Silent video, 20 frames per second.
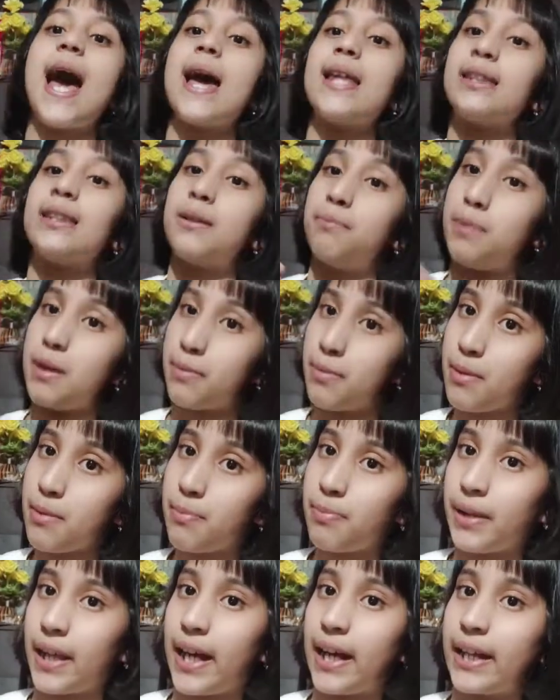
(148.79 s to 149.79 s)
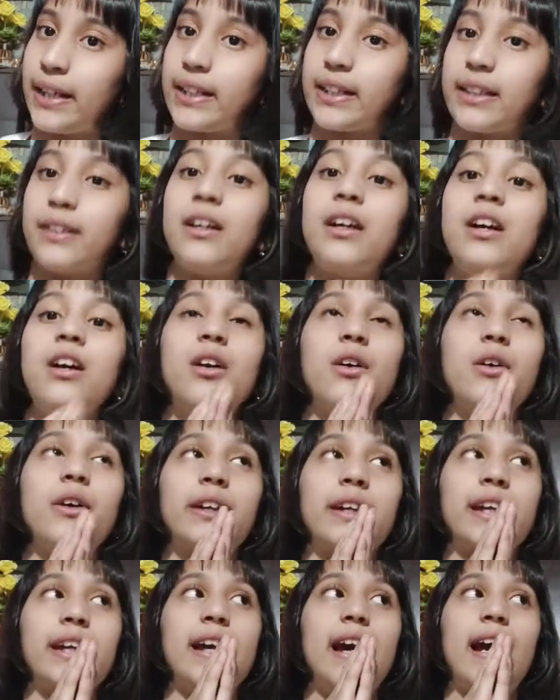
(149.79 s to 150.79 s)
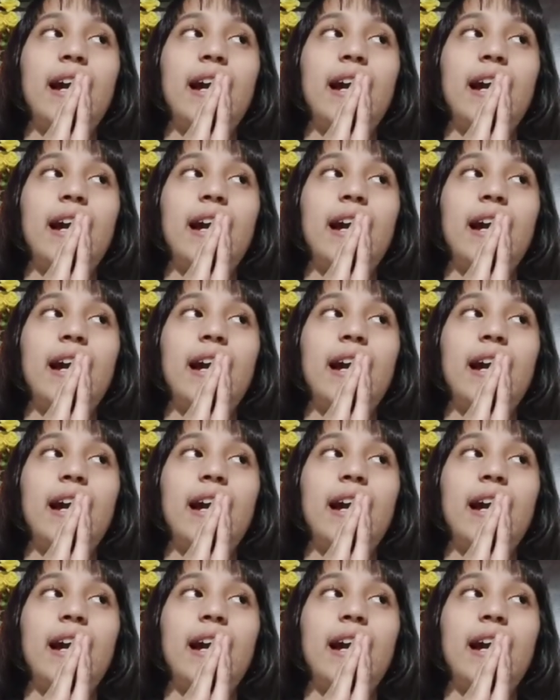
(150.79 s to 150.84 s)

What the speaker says: And the baby plant, okay,